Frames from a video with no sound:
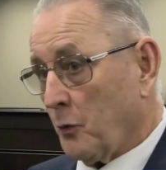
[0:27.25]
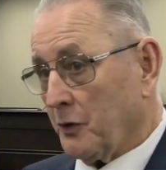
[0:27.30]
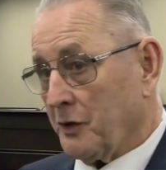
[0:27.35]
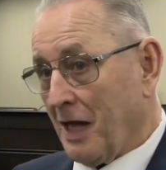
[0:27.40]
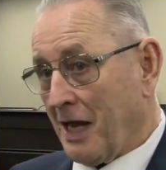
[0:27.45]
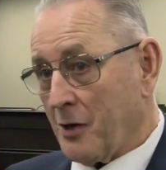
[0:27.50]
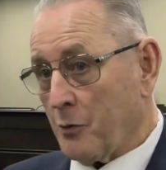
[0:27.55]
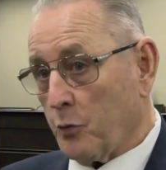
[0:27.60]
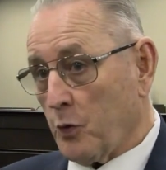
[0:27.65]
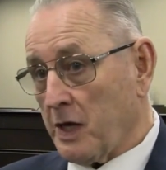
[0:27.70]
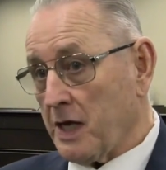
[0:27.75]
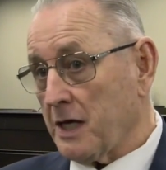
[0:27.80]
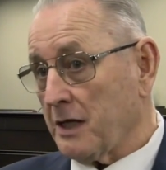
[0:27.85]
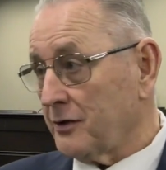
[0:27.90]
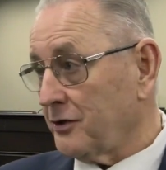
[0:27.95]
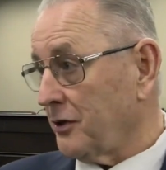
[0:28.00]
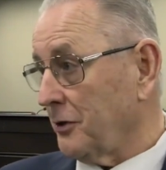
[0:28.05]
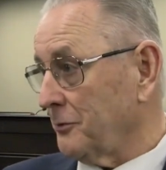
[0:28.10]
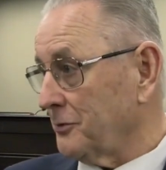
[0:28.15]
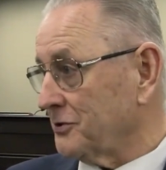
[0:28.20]
when they
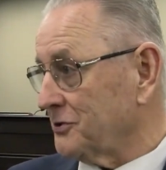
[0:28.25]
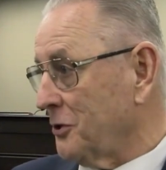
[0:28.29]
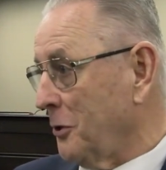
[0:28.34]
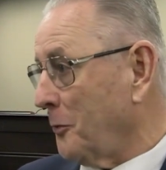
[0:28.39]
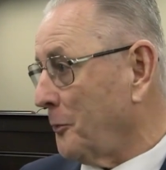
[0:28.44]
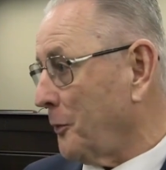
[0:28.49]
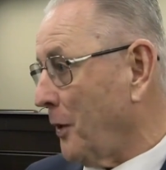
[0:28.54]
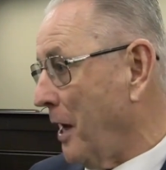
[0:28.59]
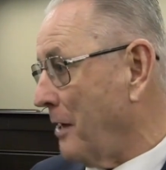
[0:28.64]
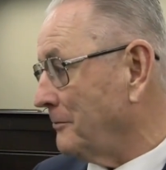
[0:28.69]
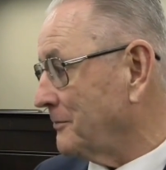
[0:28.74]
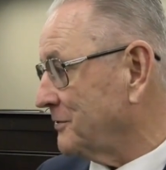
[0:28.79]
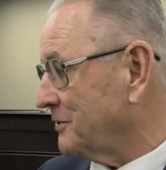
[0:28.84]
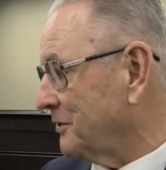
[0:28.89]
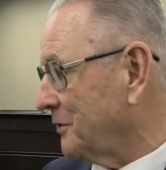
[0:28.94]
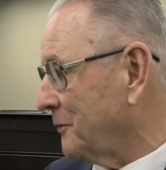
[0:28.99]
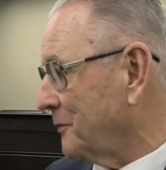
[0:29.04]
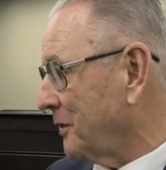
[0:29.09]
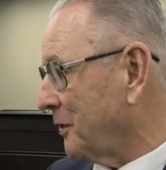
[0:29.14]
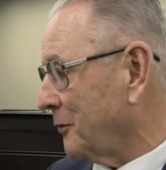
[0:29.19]
went, there was no
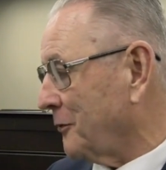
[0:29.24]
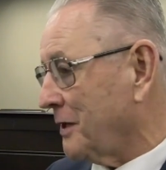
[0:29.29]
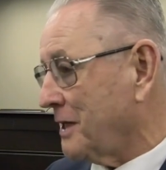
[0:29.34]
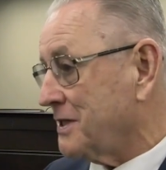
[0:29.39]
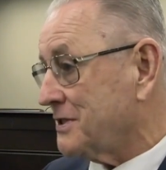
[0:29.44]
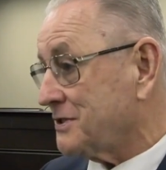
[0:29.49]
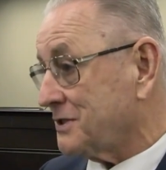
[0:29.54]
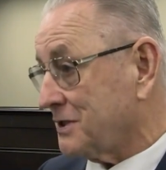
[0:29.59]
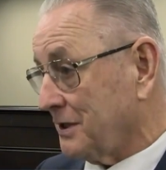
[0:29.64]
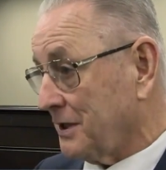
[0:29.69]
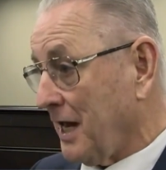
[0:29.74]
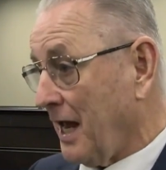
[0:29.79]
problems in the Middle East,